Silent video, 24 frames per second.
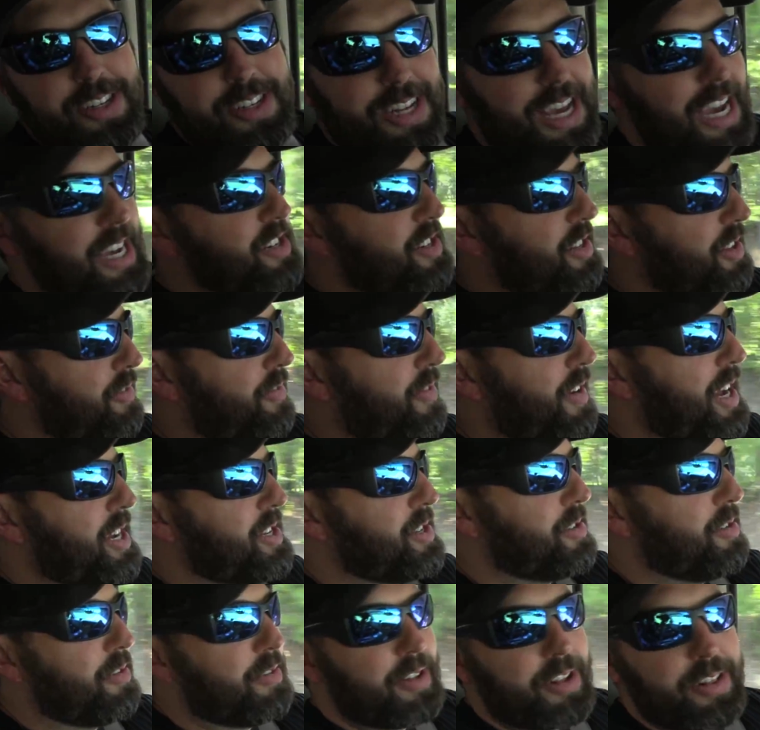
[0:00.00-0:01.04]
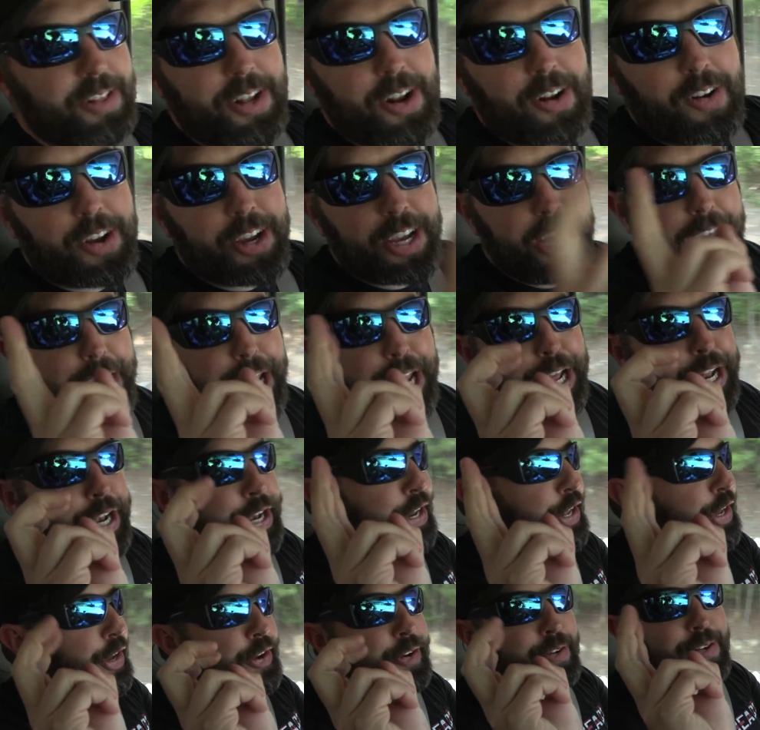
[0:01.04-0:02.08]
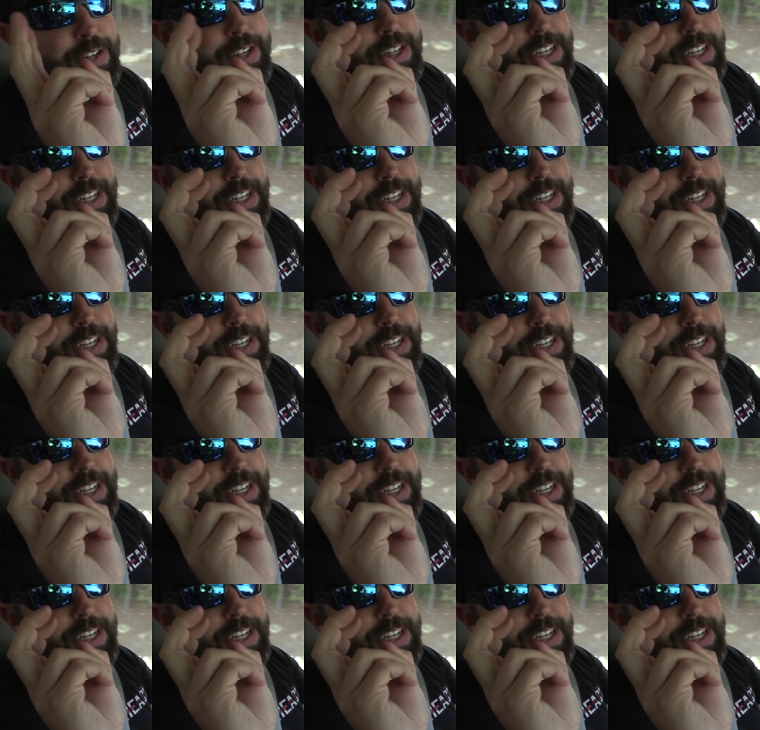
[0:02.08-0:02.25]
is actually faster than their can-tuned